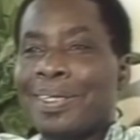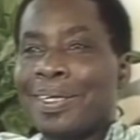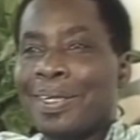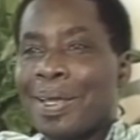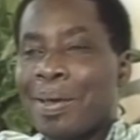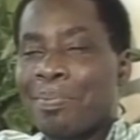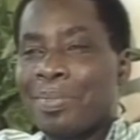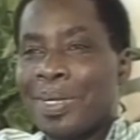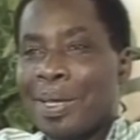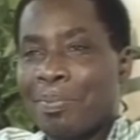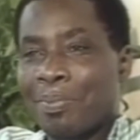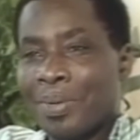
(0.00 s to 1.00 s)
It
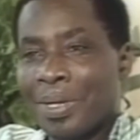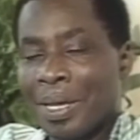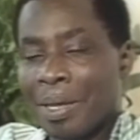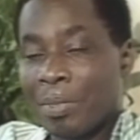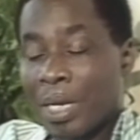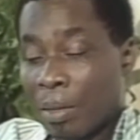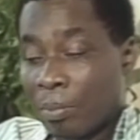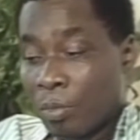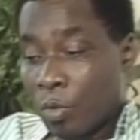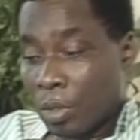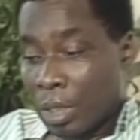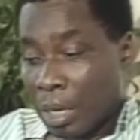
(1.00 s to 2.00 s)
happened
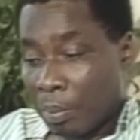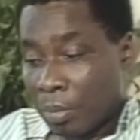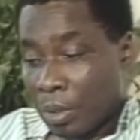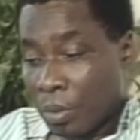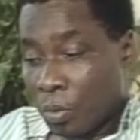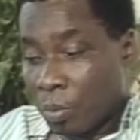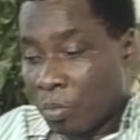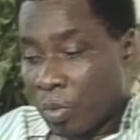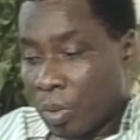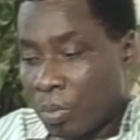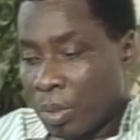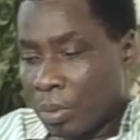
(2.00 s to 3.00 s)
home.
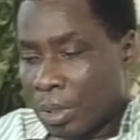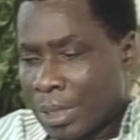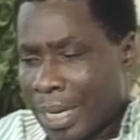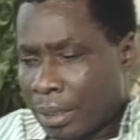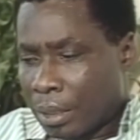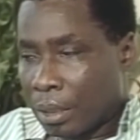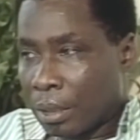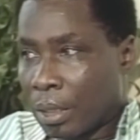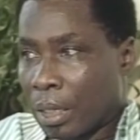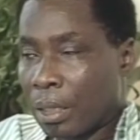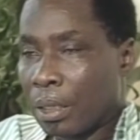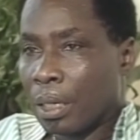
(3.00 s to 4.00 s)
We were chatting,
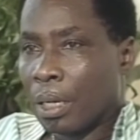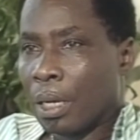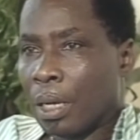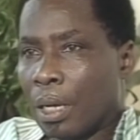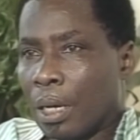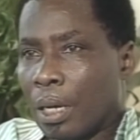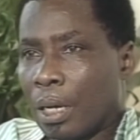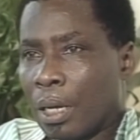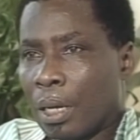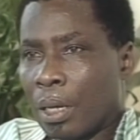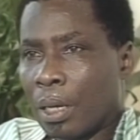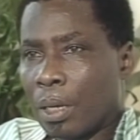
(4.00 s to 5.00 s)
right?
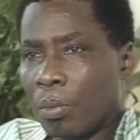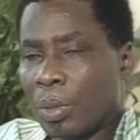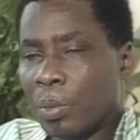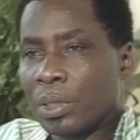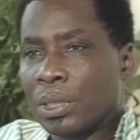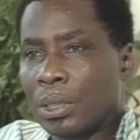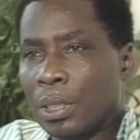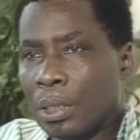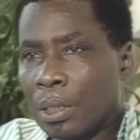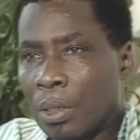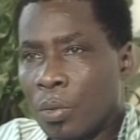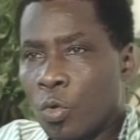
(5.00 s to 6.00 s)
We were
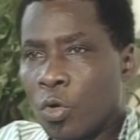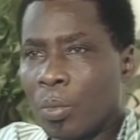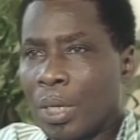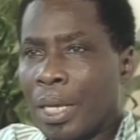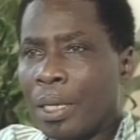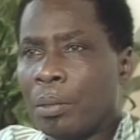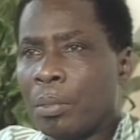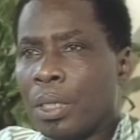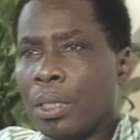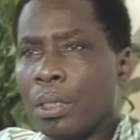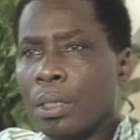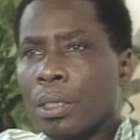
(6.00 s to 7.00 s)
sitting down home,
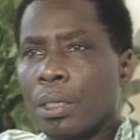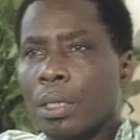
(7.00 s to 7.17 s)
liming.